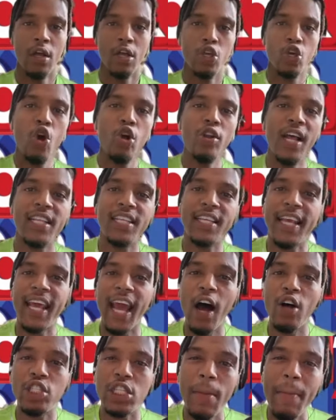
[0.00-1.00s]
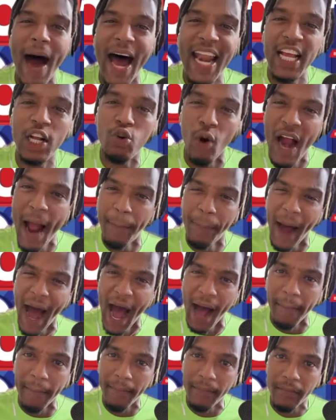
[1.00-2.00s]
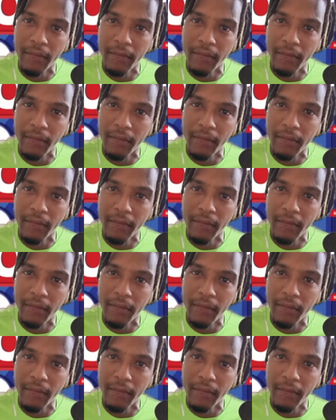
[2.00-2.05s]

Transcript: You just killed somebody, Grandpa?